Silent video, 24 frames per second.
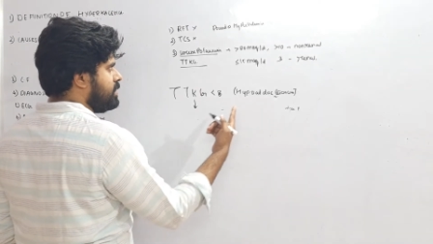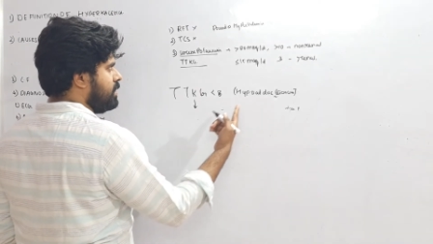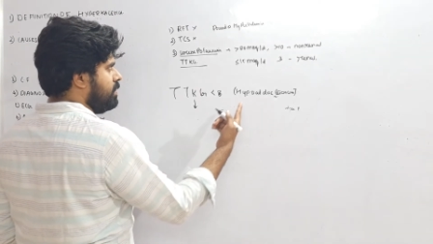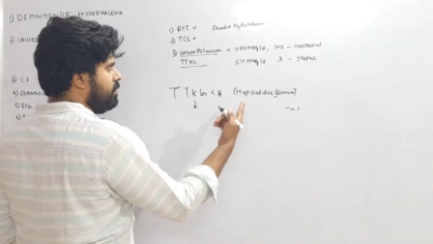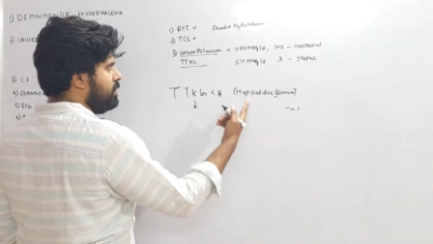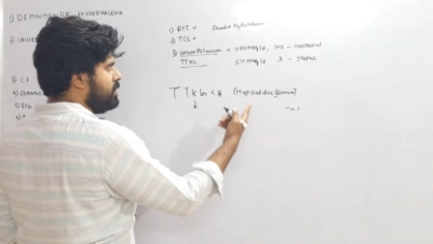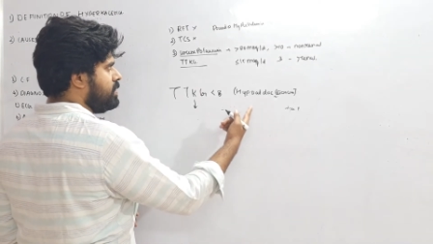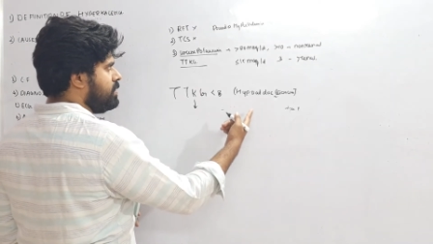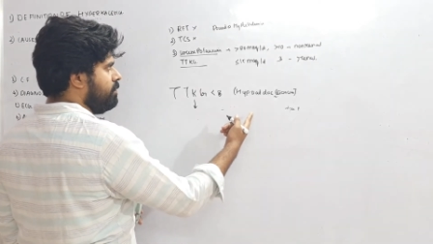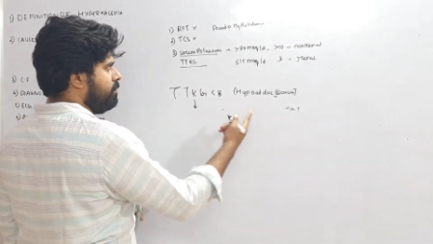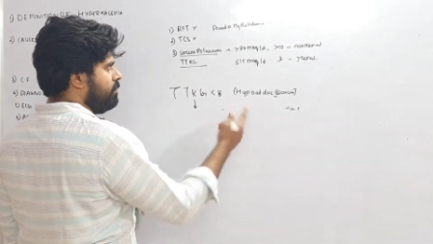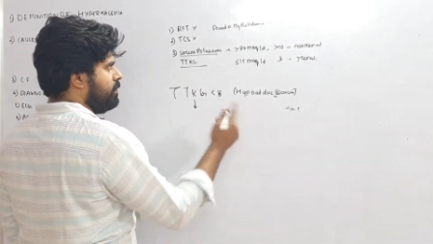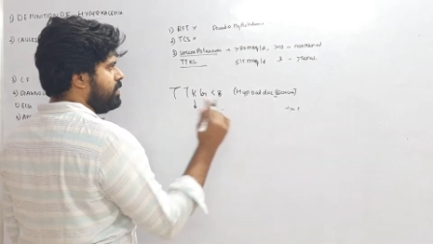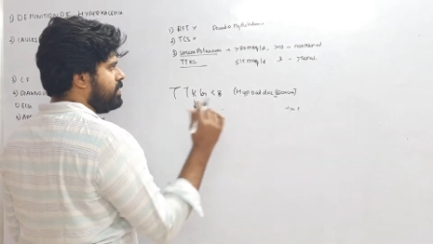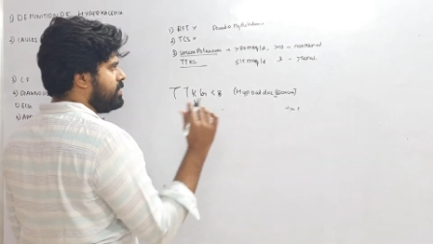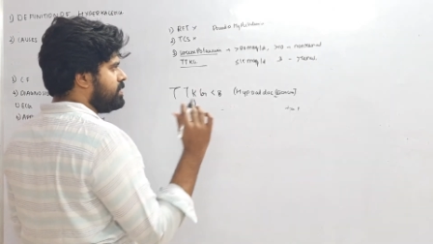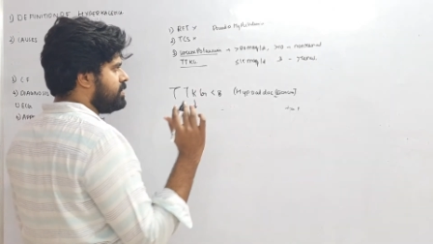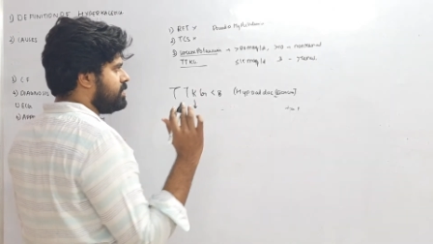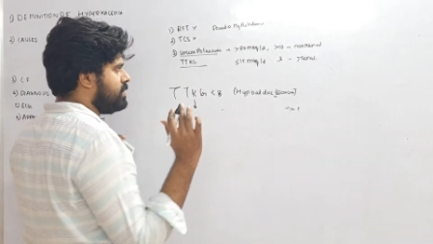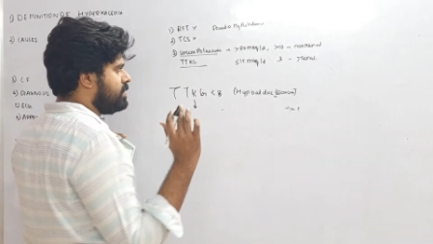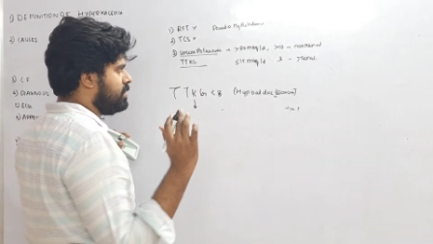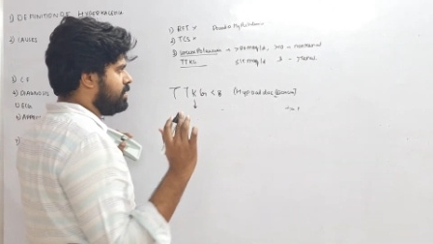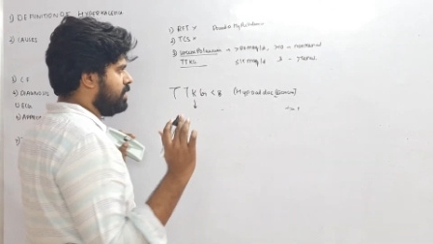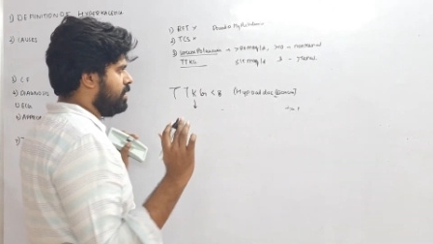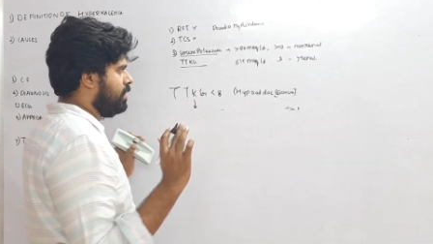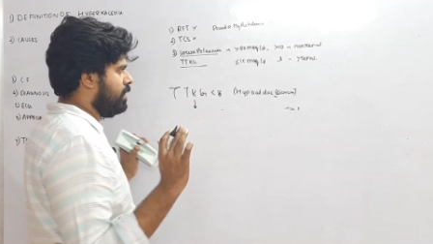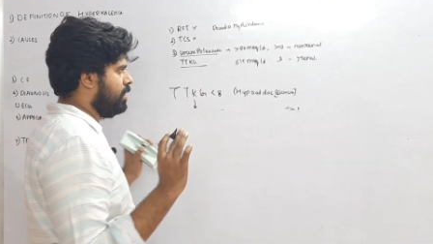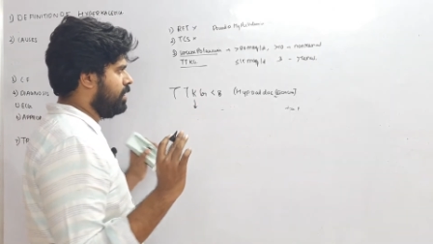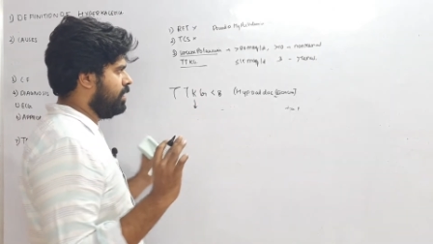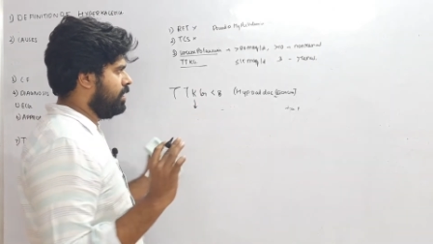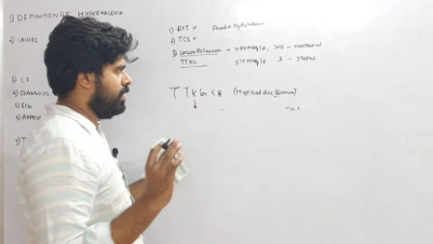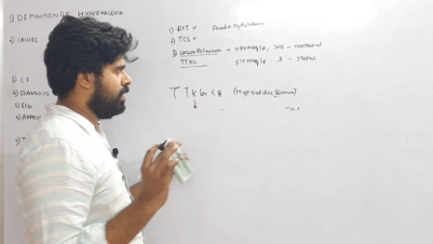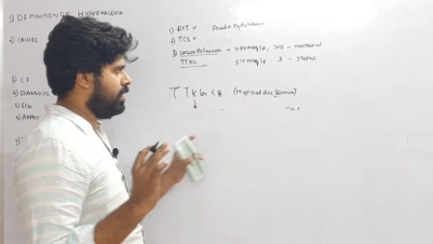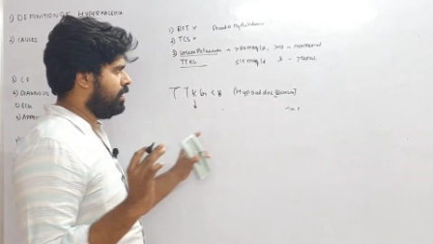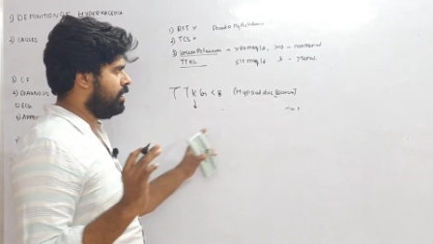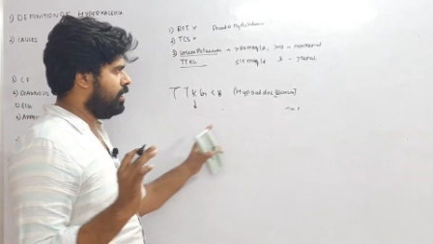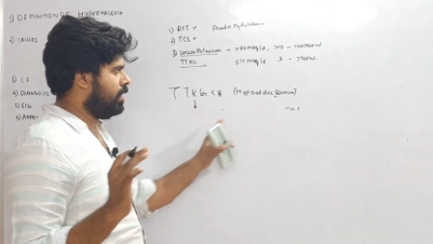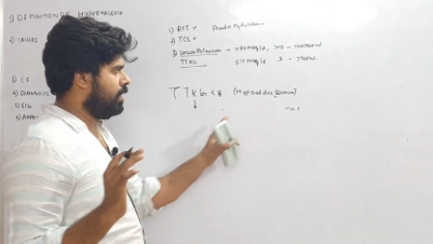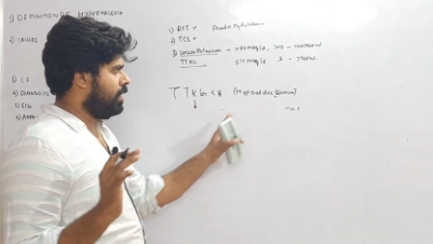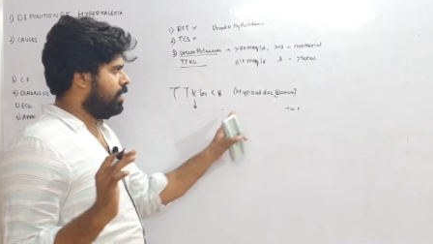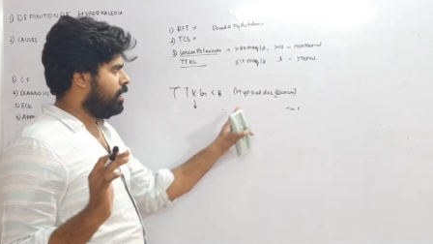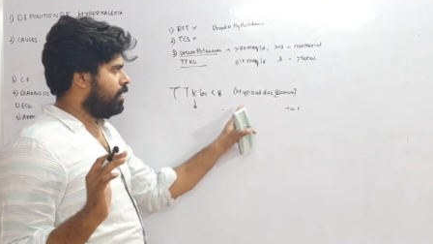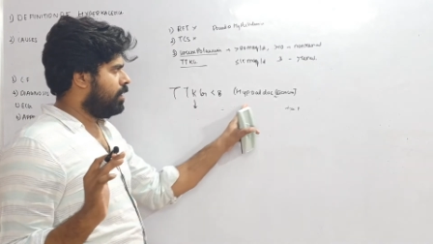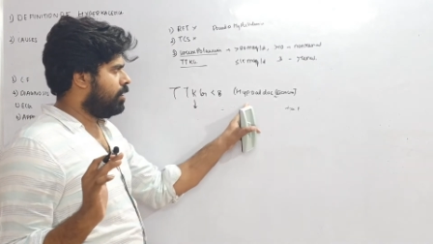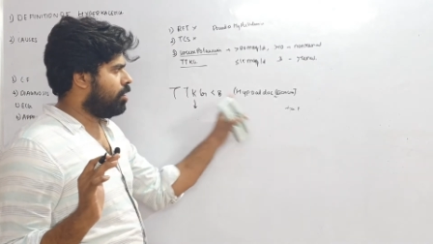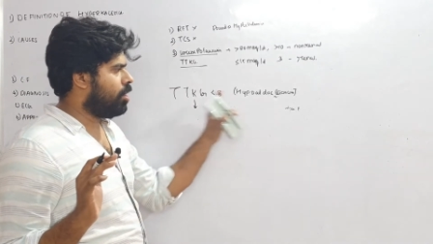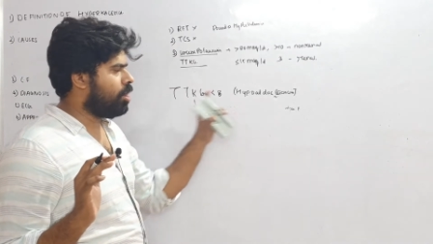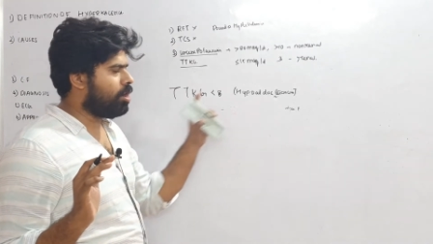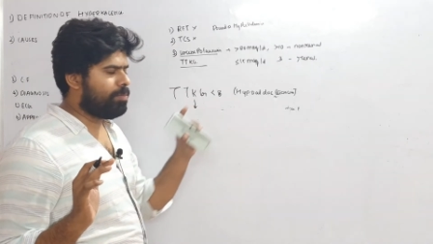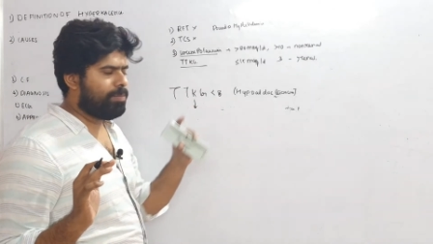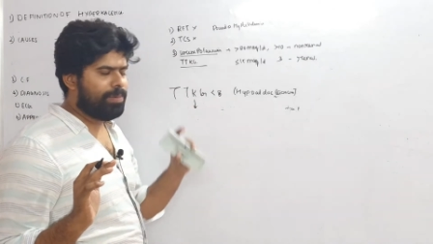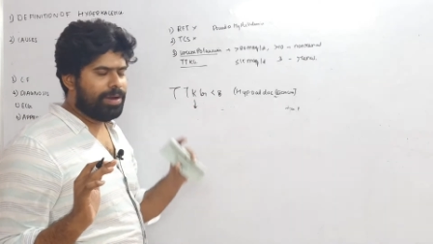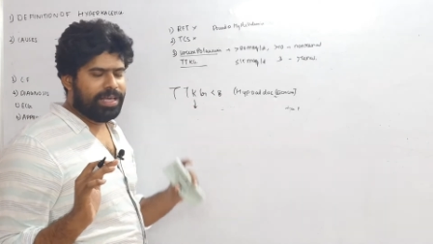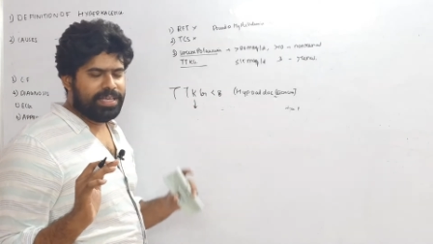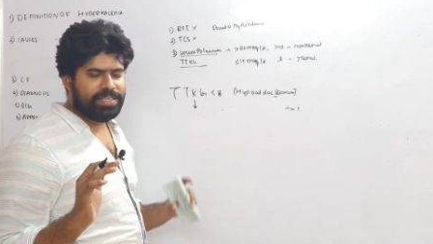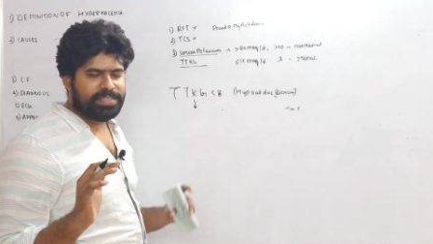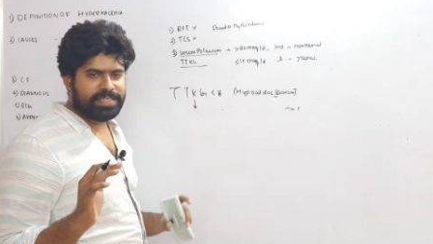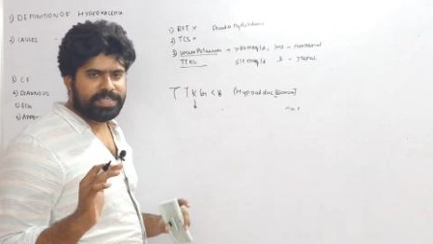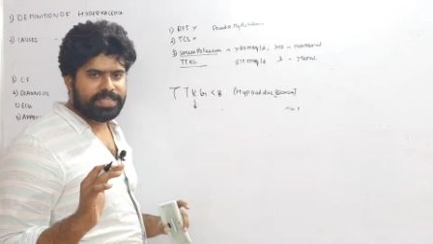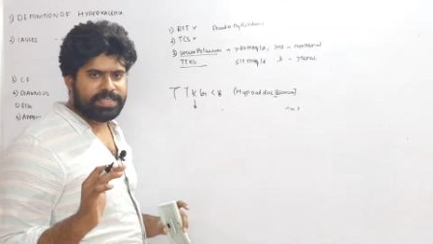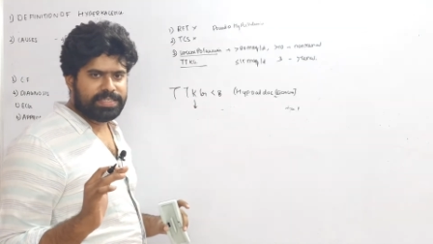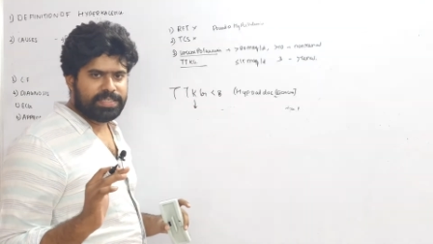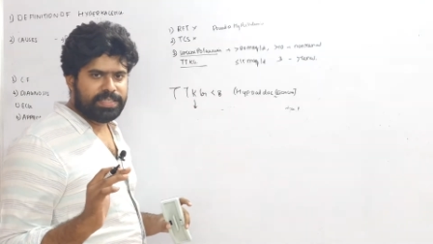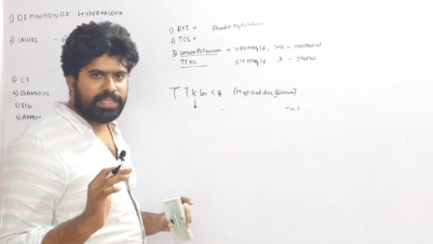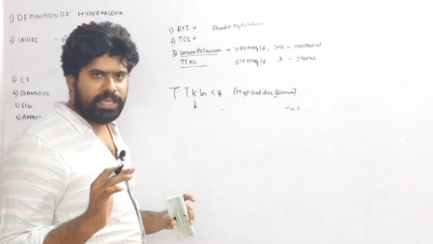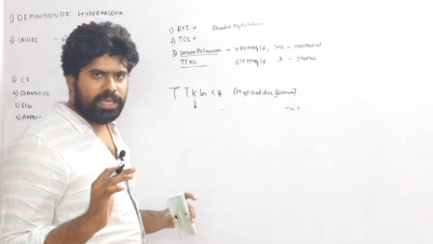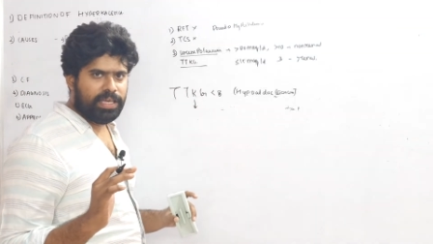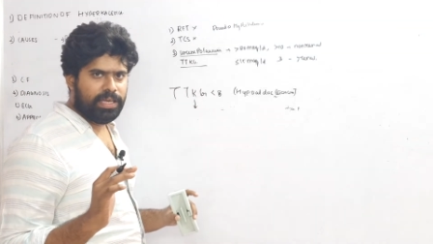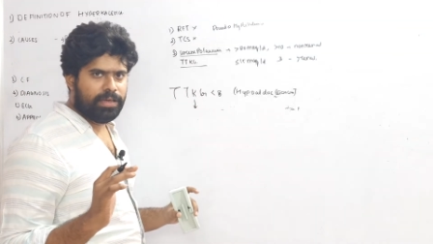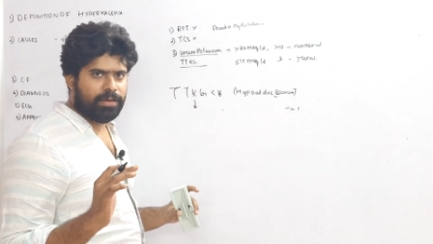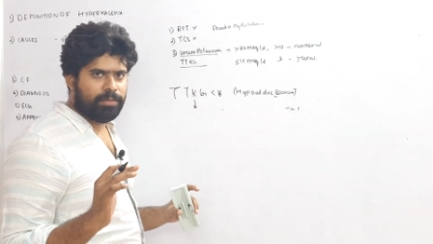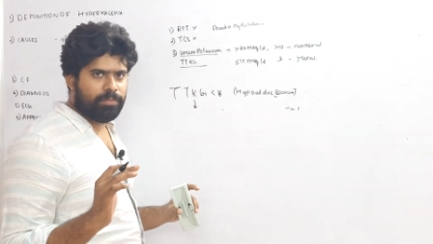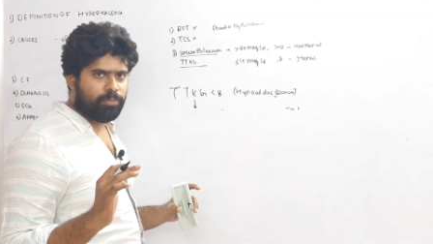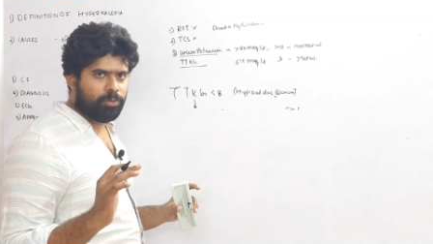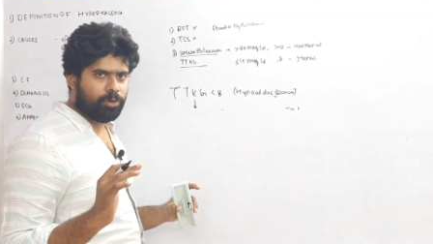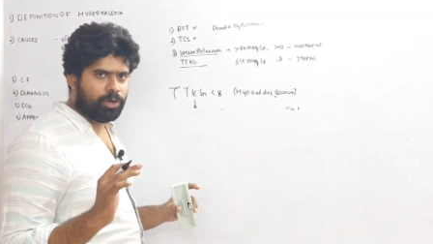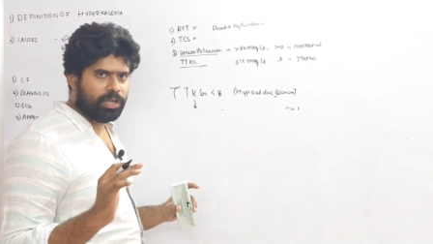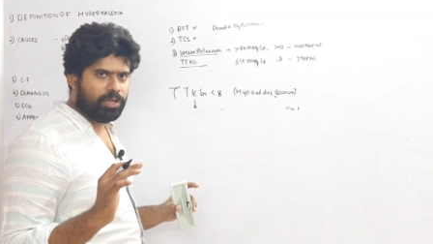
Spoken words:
this if this normalizes the